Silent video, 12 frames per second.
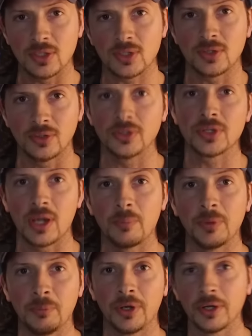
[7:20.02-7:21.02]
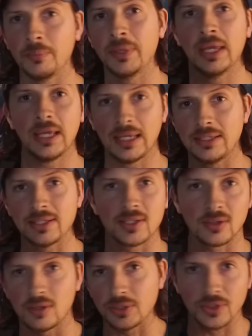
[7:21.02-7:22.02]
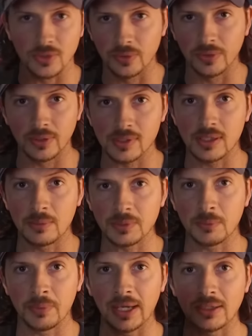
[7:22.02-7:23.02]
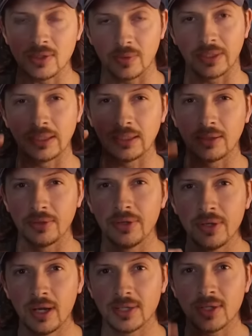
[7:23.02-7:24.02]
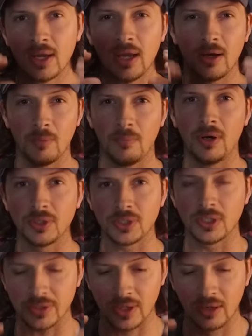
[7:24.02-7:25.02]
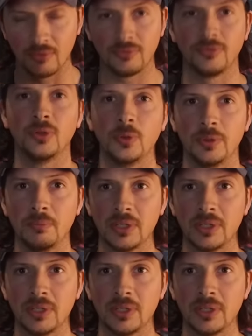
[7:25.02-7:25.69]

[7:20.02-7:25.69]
stirs up the bottom and dislodges all those lumps of paint so I can get a nice homogeneous fluid